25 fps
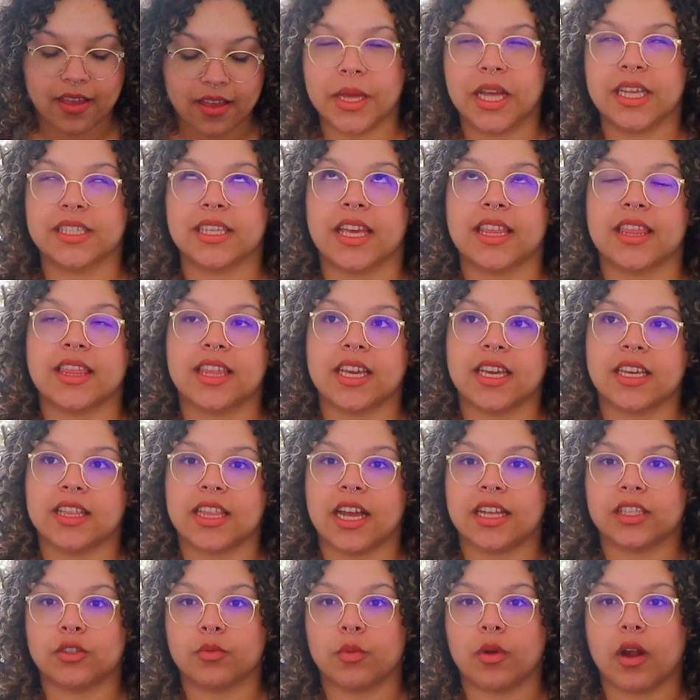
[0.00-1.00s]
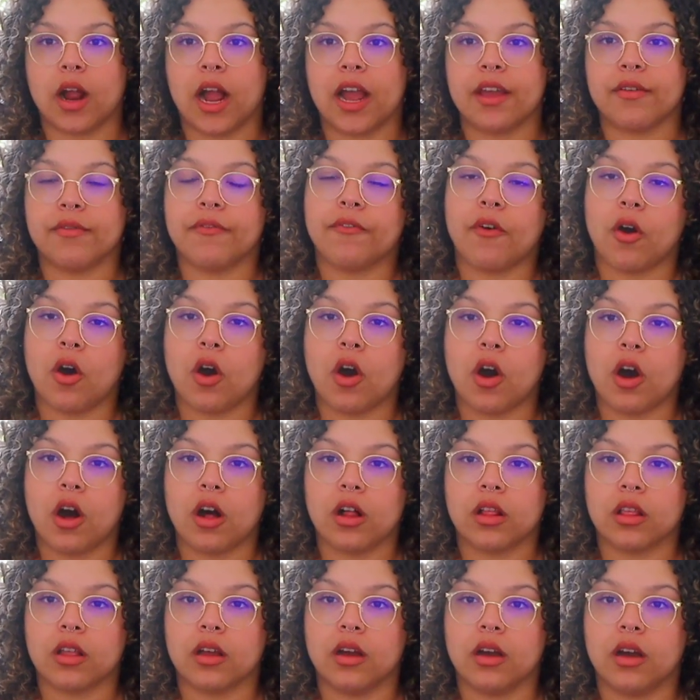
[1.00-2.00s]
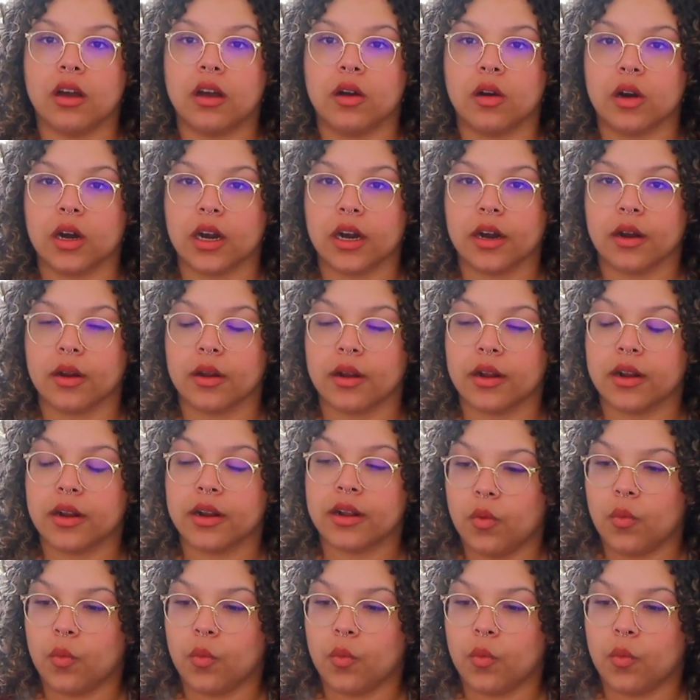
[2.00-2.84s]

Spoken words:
because I think that's where I fall or